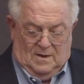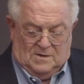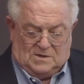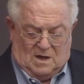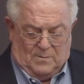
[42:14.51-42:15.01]

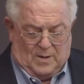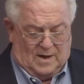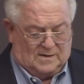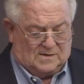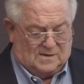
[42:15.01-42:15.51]
Sharp
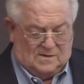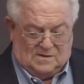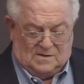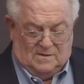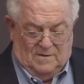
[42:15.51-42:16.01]

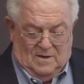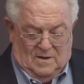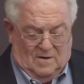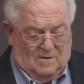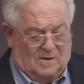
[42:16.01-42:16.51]
practices
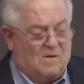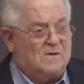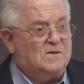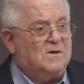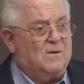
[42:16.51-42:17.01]
earn
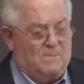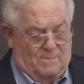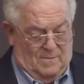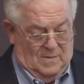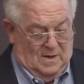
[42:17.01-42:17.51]
long-term
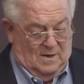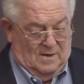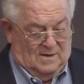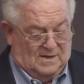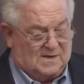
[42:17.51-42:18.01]

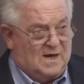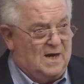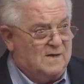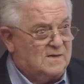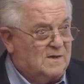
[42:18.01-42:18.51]

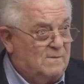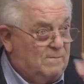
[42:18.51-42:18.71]
distaste.